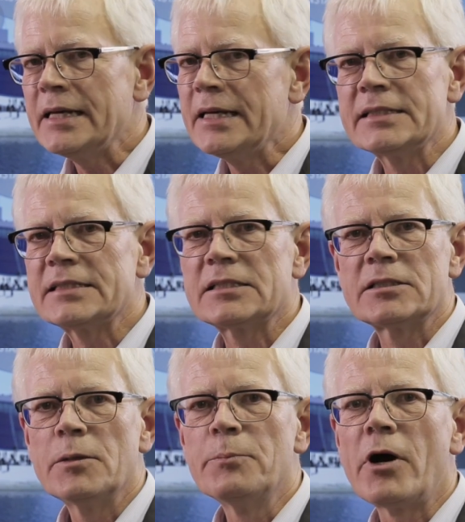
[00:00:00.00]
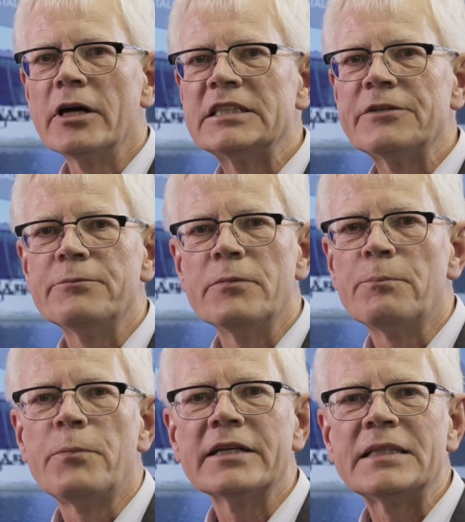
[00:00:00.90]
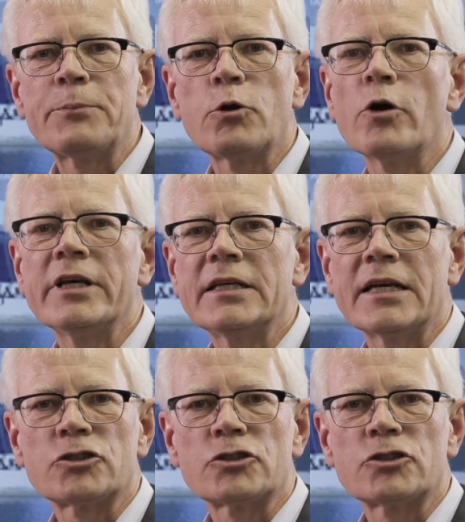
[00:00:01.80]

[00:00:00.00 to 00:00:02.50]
is by deploying